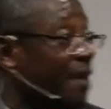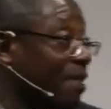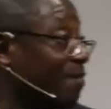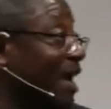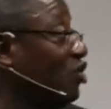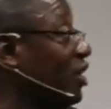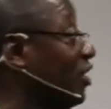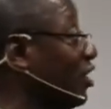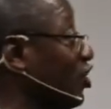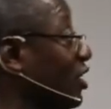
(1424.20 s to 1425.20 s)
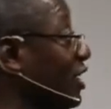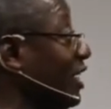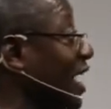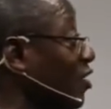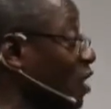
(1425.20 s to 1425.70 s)
but my generation, it
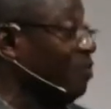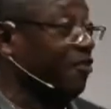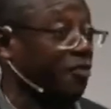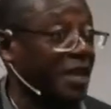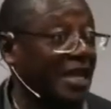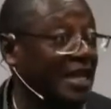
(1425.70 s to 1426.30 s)
cannot be free.